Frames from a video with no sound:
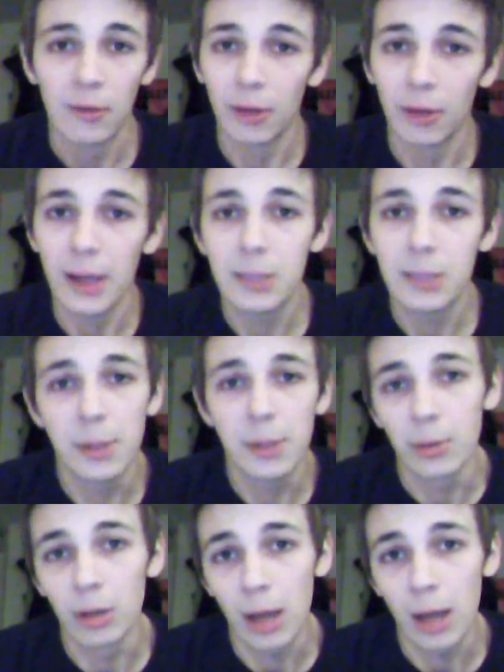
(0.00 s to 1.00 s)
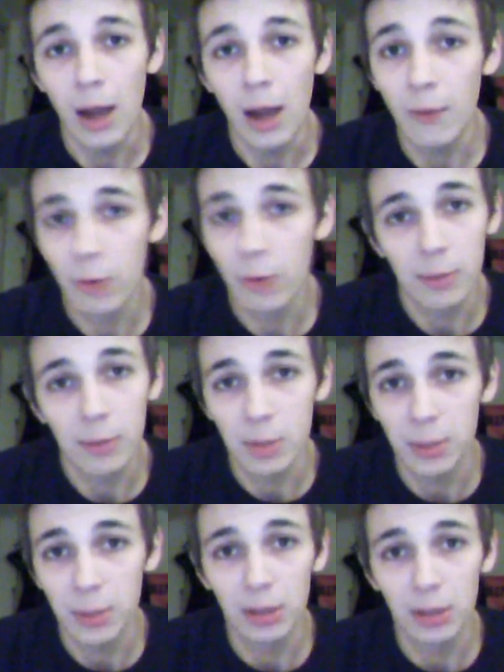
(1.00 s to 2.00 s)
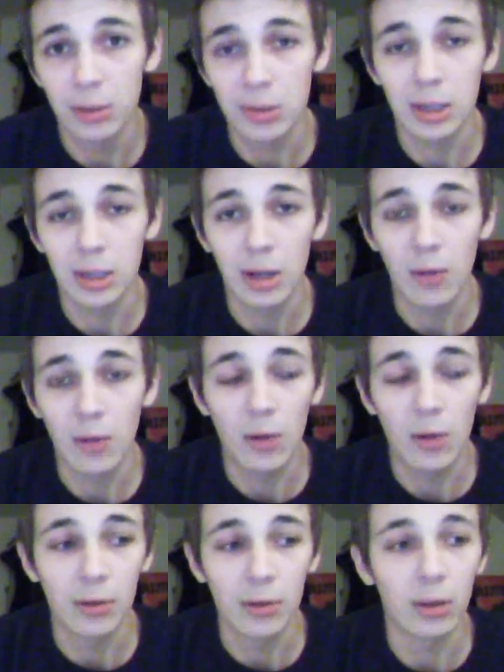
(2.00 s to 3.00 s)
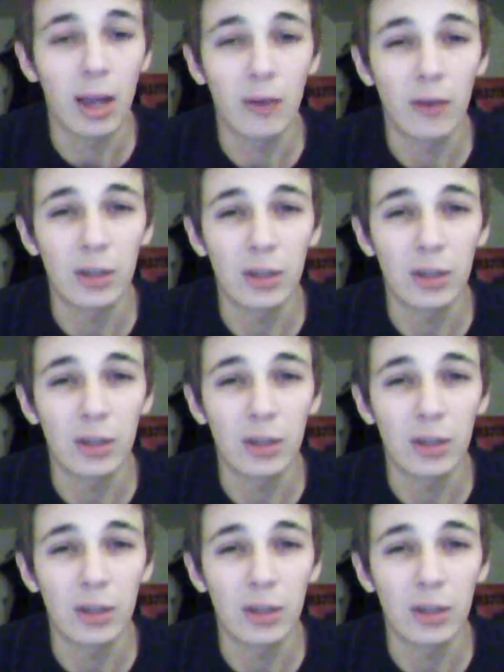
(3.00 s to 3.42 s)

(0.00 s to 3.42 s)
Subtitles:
flays people alive, pretty much peeling their skin off while they're alive.